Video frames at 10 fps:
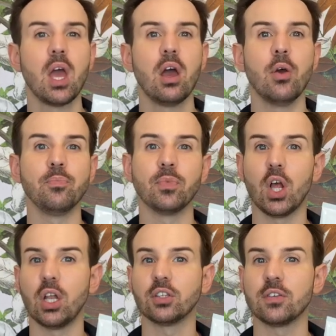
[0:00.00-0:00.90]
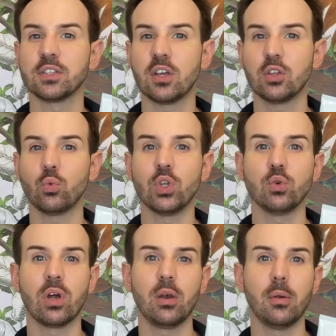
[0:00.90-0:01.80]
a lot of sun, when
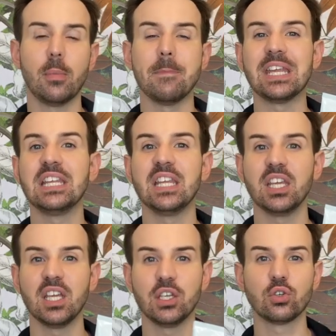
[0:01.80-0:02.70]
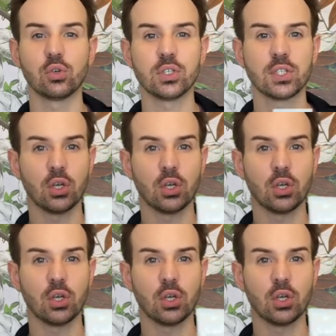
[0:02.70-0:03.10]
you are mainly indoors,